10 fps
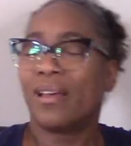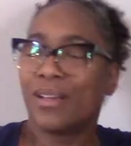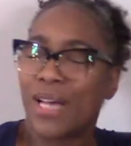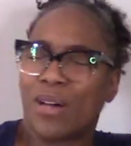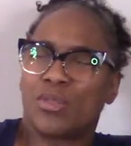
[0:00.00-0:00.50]

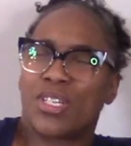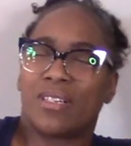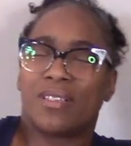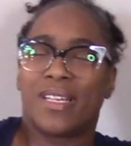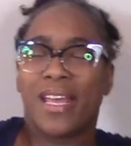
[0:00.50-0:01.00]
ouch,
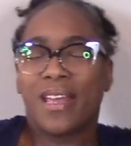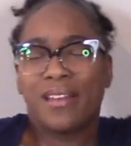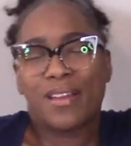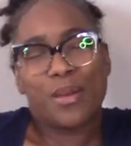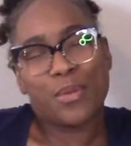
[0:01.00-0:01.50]

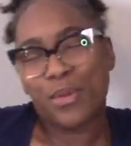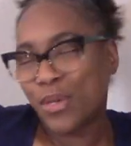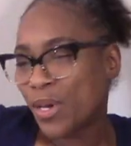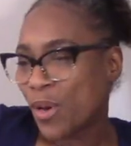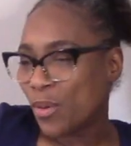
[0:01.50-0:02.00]
that you
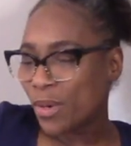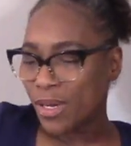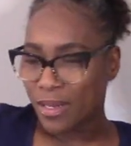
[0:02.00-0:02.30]
know